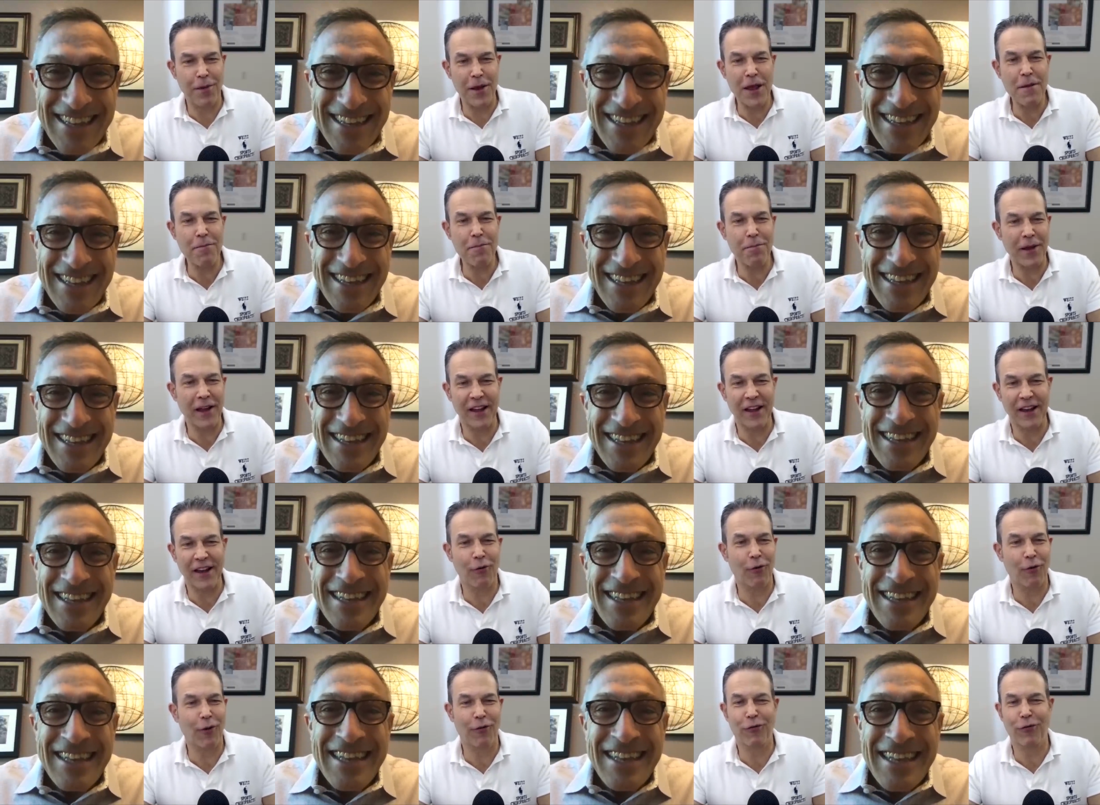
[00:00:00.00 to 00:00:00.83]
Speaker 1: beeping and they
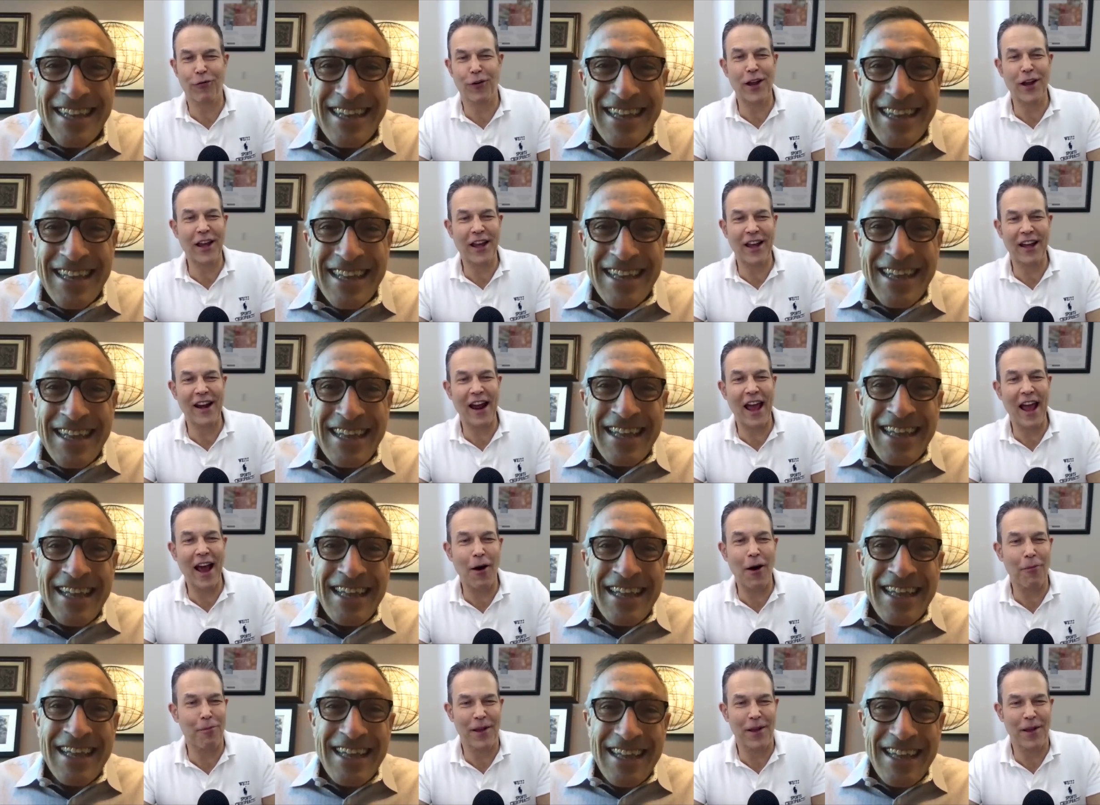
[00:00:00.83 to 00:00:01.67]
were freaking
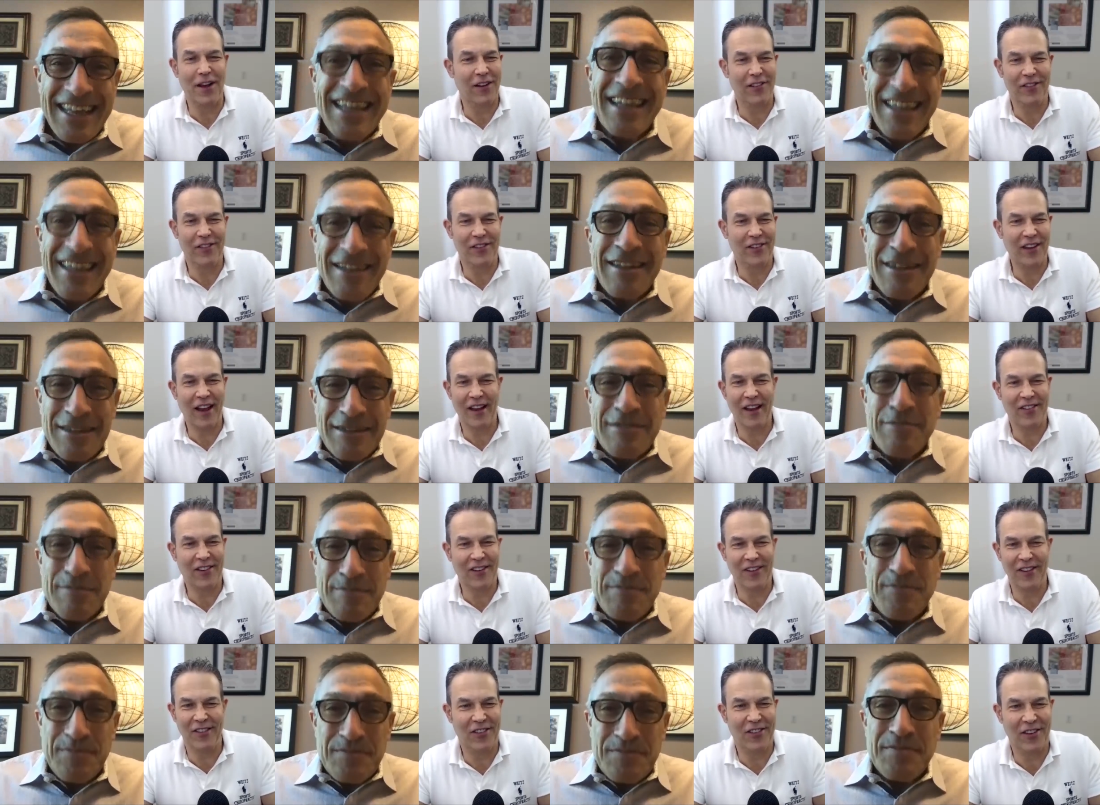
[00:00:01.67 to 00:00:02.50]
out because that's
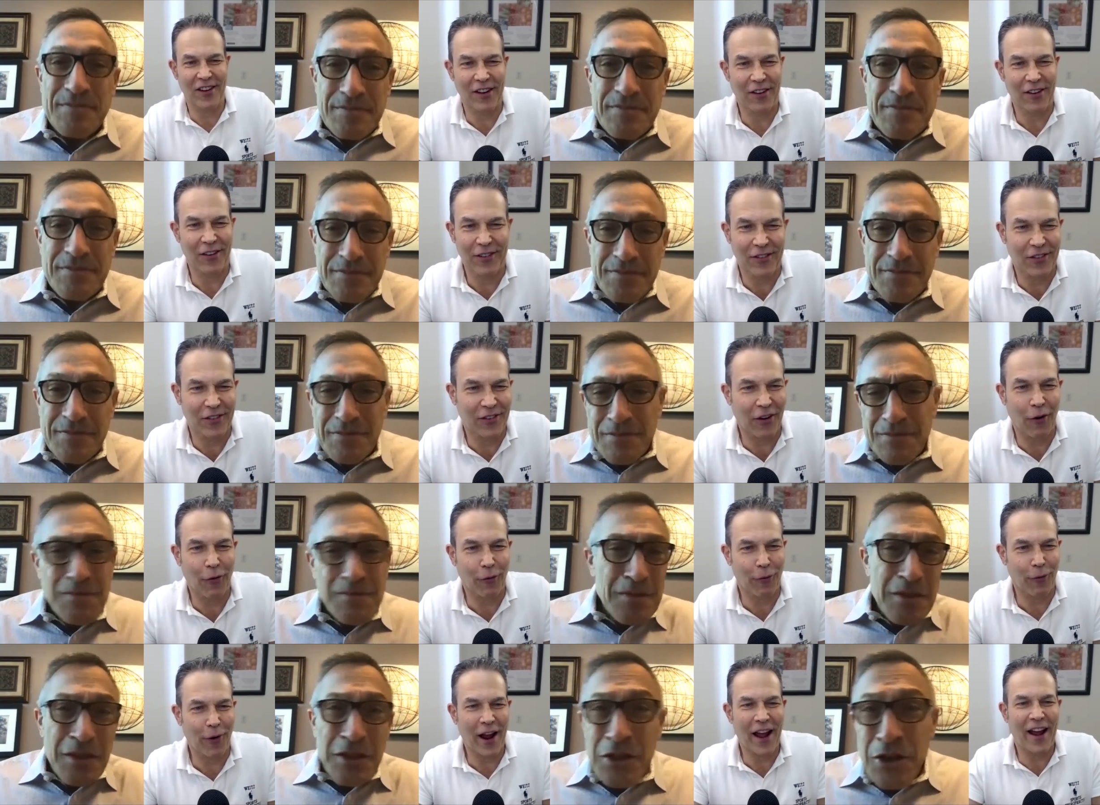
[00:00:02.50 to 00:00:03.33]
considered so
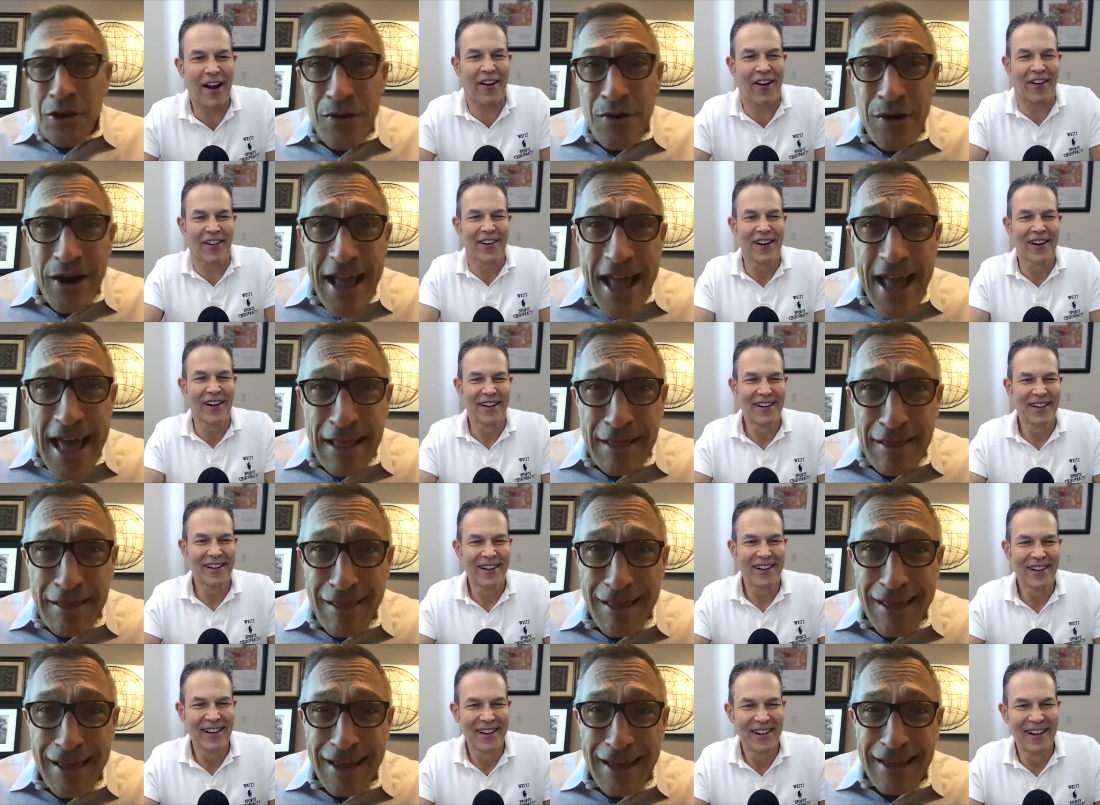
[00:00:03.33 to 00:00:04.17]
rare. You're an
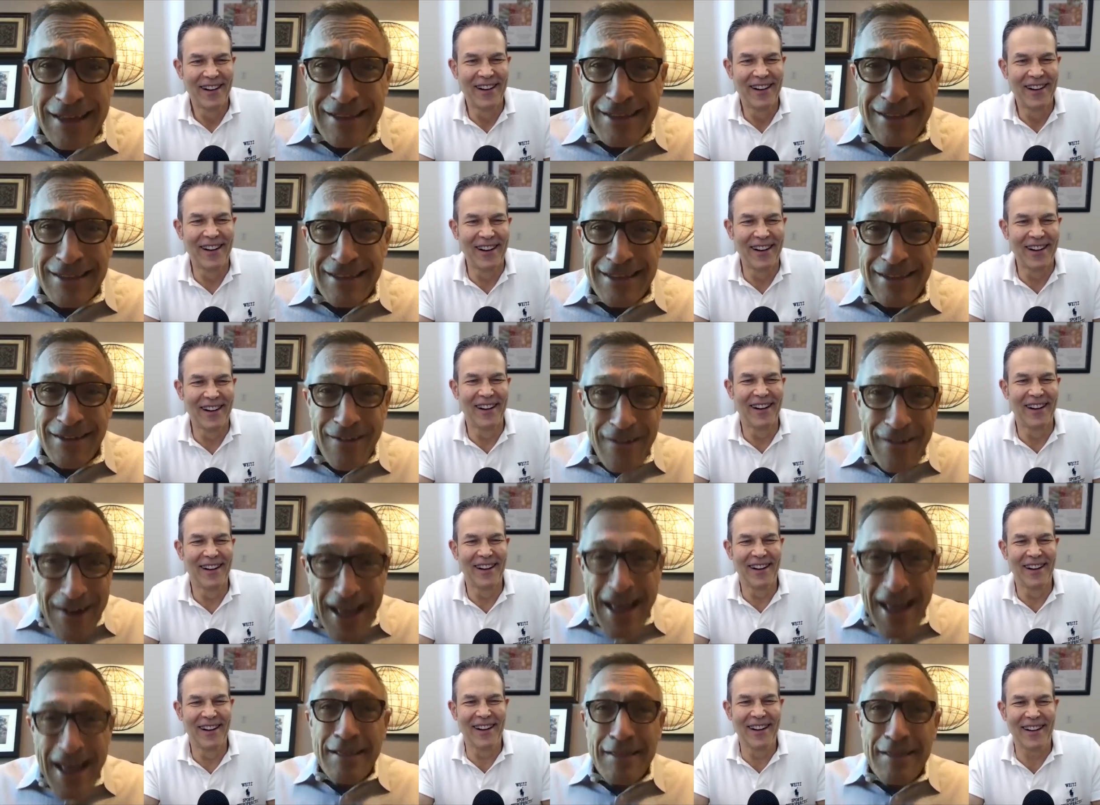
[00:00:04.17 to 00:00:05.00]
Speaker 2: athlete. You're an
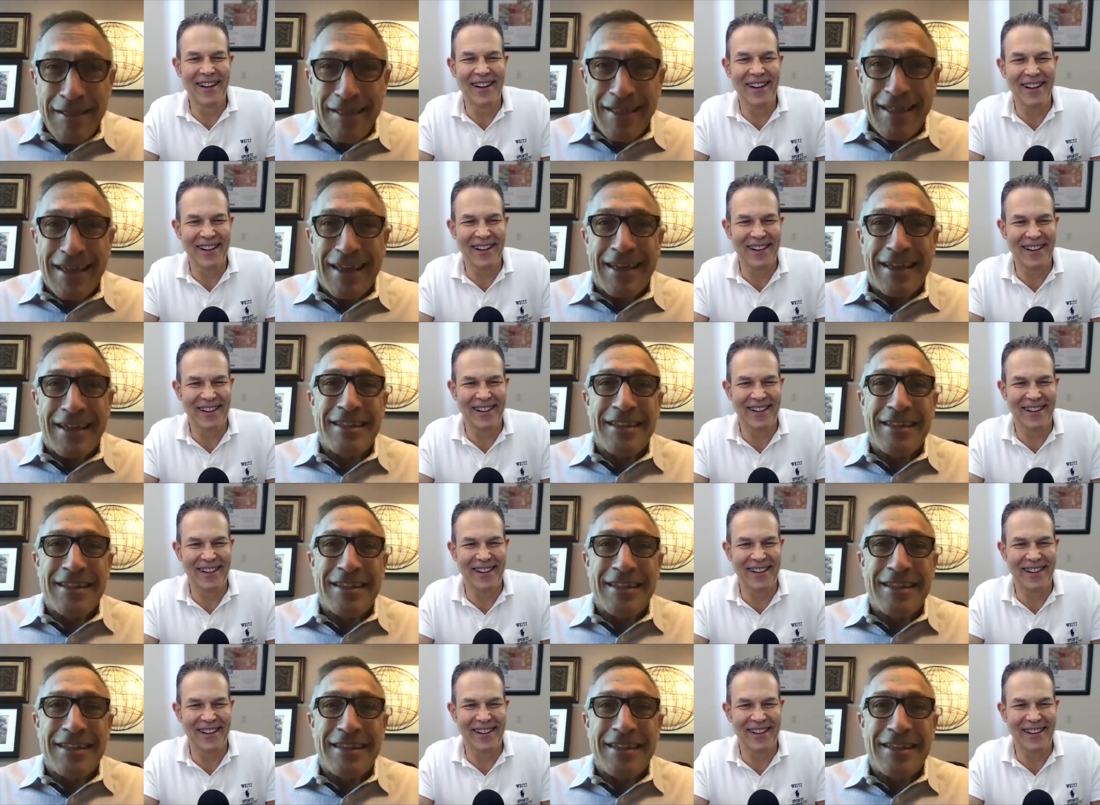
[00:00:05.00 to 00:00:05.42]
athlete.